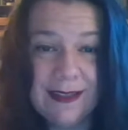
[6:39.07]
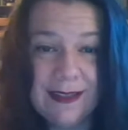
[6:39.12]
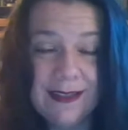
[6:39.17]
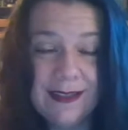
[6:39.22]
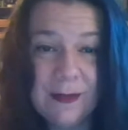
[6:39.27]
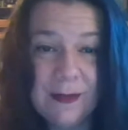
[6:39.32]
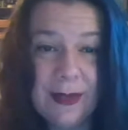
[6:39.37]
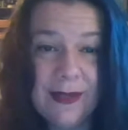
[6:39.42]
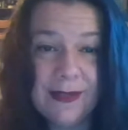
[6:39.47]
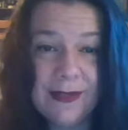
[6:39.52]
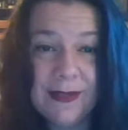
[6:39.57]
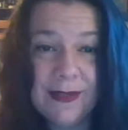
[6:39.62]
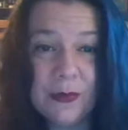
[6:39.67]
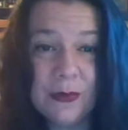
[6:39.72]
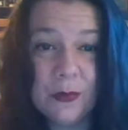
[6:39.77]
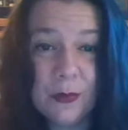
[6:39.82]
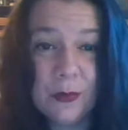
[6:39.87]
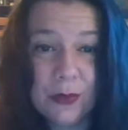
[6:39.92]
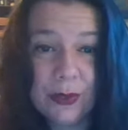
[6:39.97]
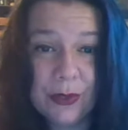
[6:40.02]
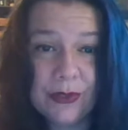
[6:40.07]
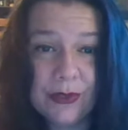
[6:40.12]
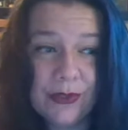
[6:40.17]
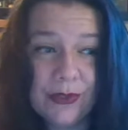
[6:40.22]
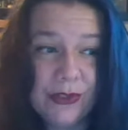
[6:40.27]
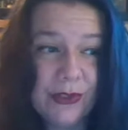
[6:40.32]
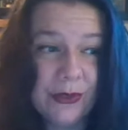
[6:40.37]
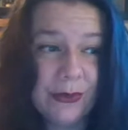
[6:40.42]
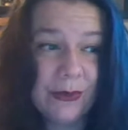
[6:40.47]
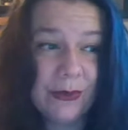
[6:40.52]
spices were
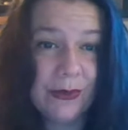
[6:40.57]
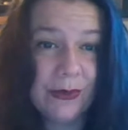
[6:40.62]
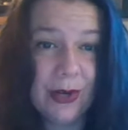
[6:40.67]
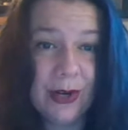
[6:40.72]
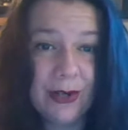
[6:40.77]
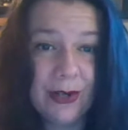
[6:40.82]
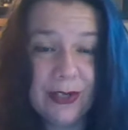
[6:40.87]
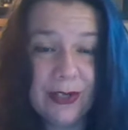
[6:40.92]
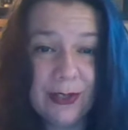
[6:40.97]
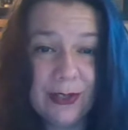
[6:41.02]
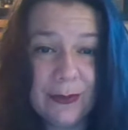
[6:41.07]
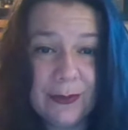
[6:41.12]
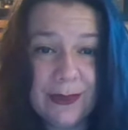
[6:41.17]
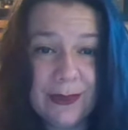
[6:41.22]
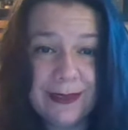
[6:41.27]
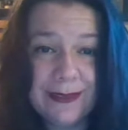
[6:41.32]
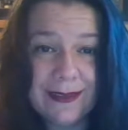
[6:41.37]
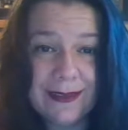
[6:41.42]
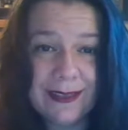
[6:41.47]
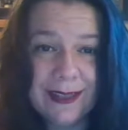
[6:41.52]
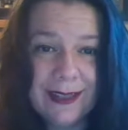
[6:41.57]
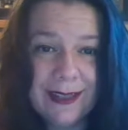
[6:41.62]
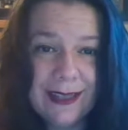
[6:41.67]
to our human